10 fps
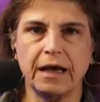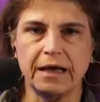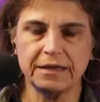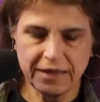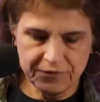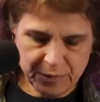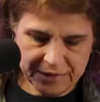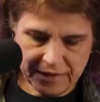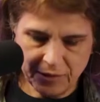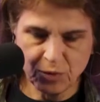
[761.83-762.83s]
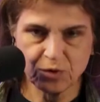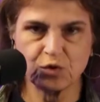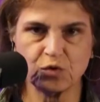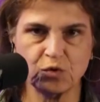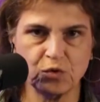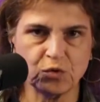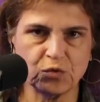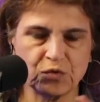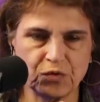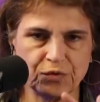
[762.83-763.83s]
And I've been able
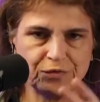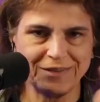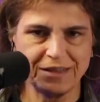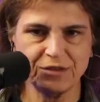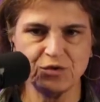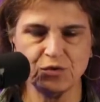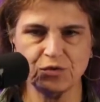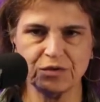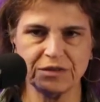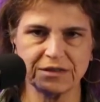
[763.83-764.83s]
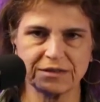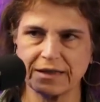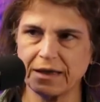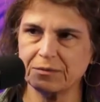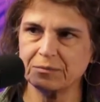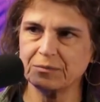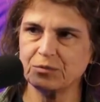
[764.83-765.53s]
to fine tune the same.